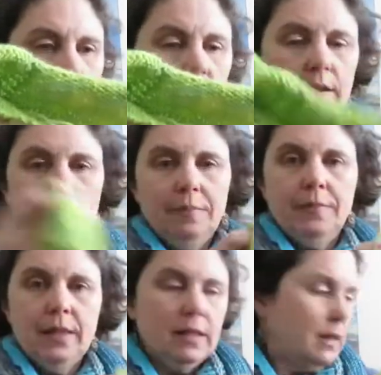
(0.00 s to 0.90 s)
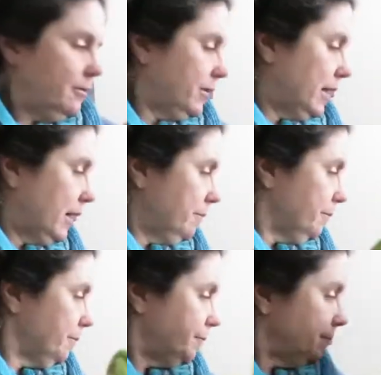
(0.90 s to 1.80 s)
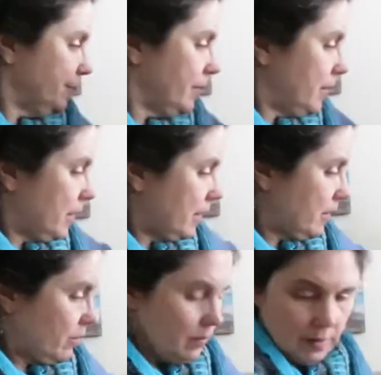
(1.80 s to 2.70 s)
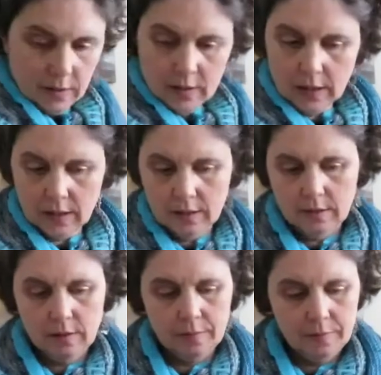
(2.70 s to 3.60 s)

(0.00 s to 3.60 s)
Okay, that's enough of that. Now, second